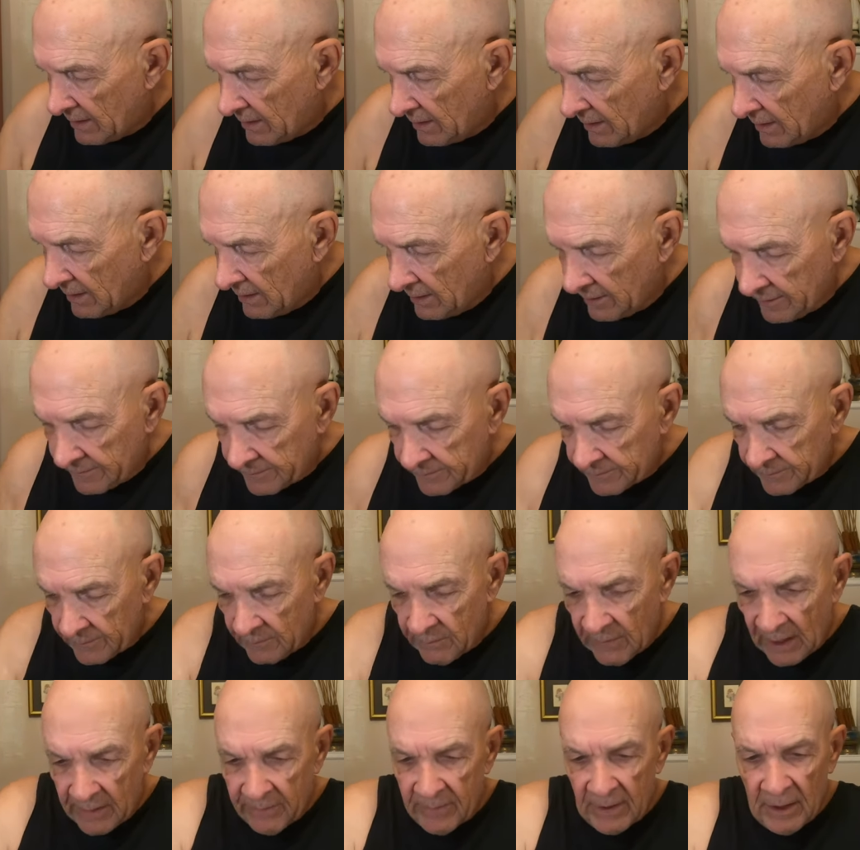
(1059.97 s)
to
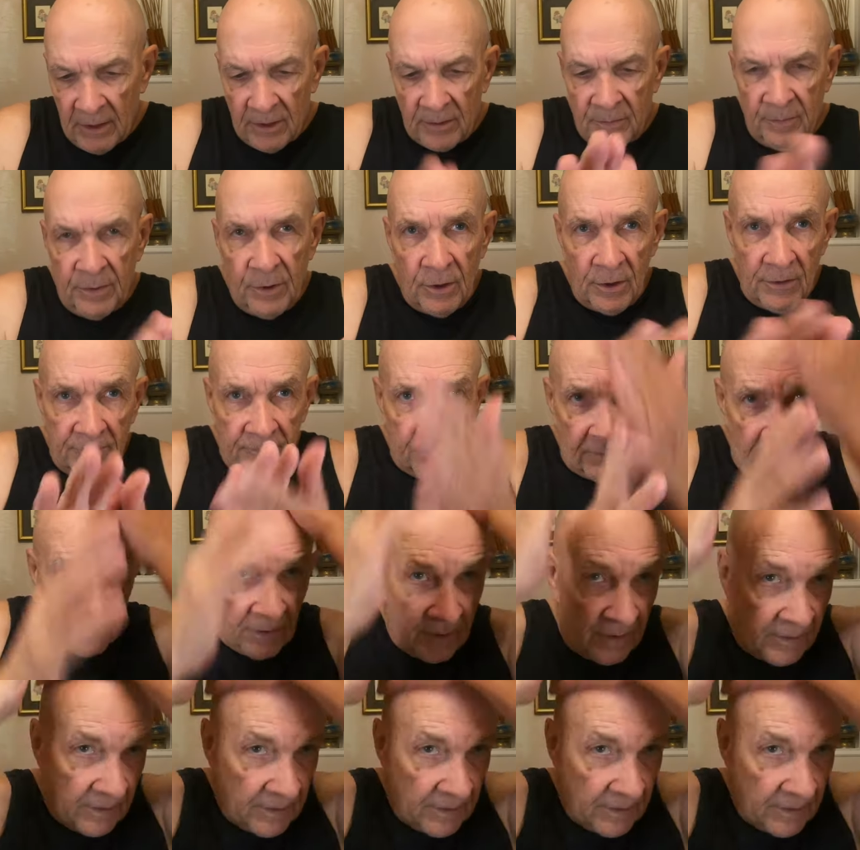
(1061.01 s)
make me look beautiful.